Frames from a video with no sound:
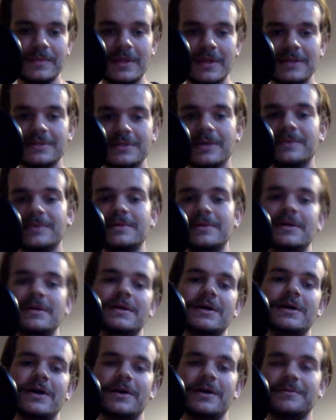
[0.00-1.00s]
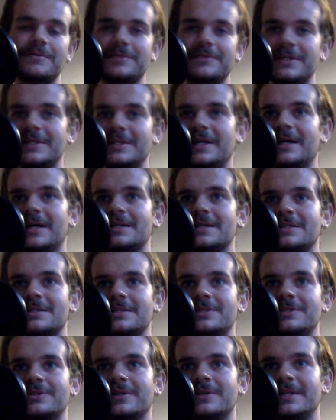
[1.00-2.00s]
So hopefully you guys are
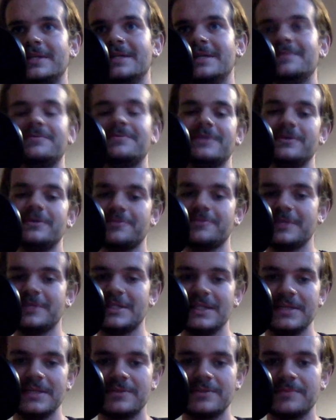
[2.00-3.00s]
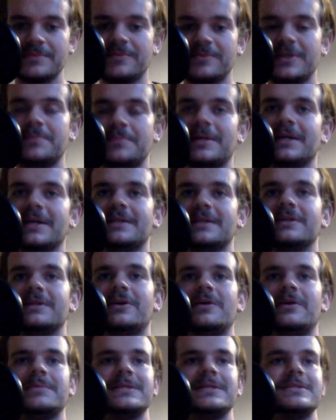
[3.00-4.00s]
enjoying it. Feel free to leave some feedback in the
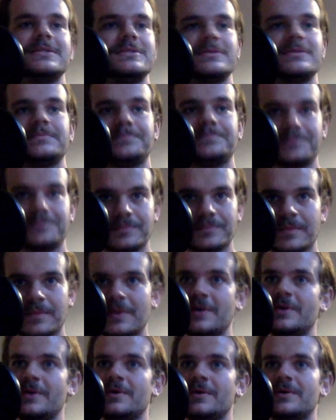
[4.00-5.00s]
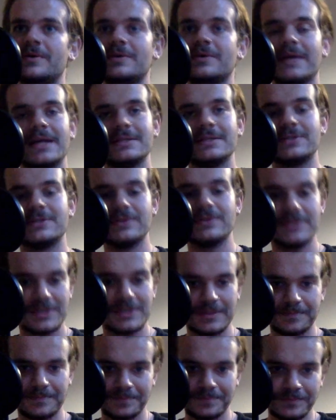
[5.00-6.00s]
comments or get in
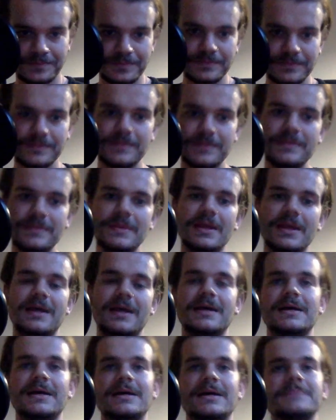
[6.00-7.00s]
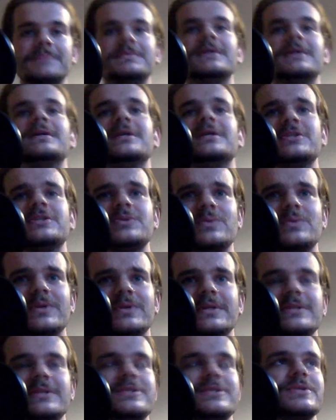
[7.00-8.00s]
touch.
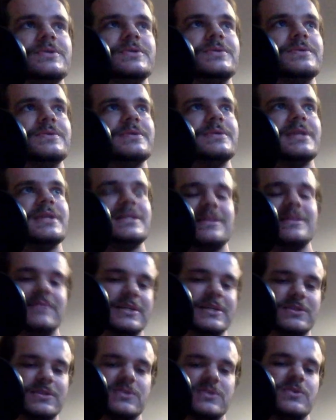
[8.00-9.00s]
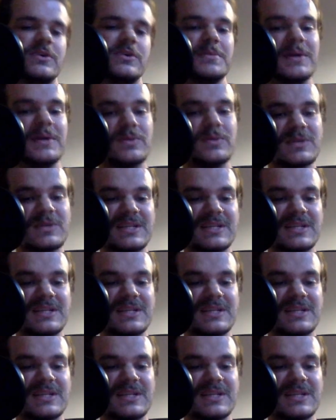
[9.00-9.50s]
Let's have a little talk about what's